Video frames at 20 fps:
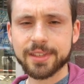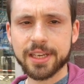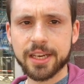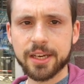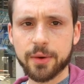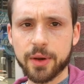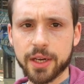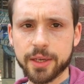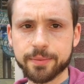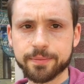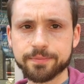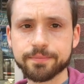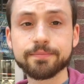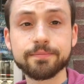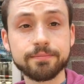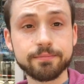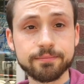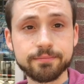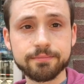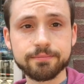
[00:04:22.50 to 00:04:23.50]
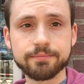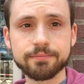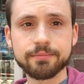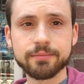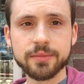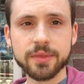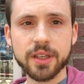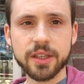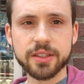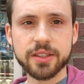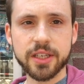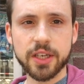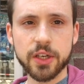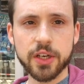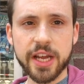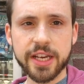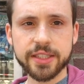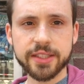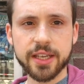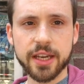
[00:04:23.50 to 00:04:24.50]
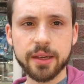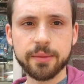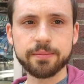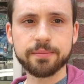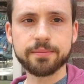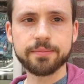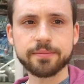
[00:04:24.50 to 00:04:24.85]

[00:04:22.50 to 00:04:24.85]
Anyway, see you next time.